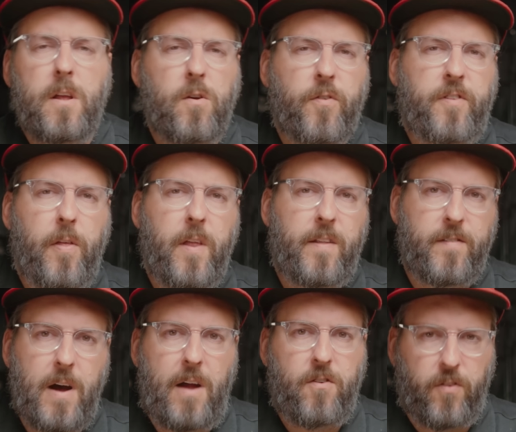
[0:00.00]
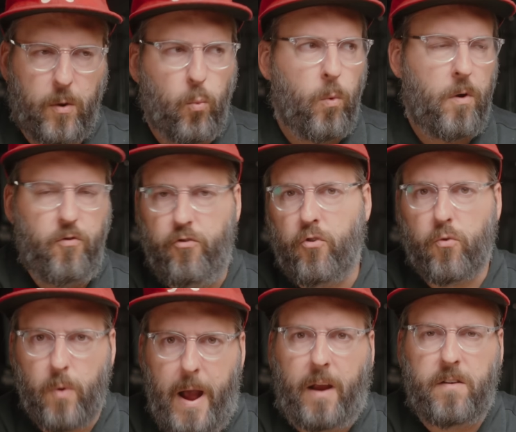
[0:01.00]
you'll see that it's not just like one
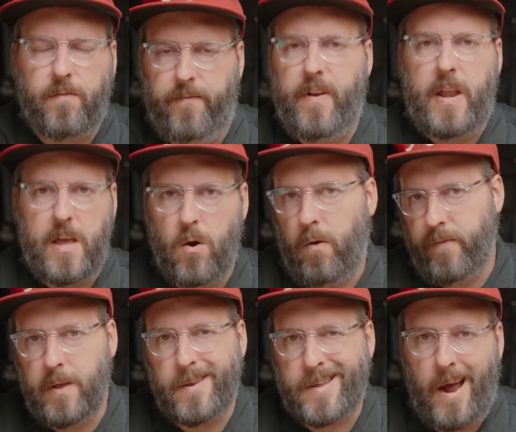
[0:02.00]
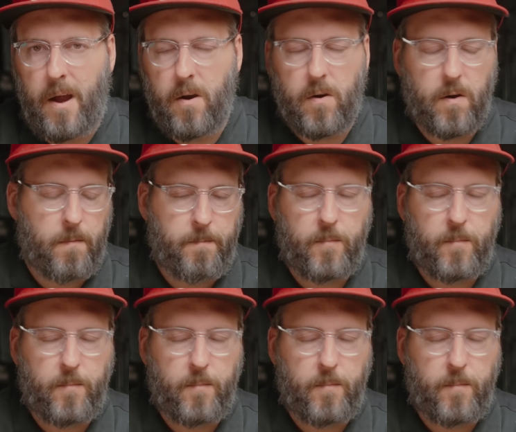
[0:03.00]
direct video of the entire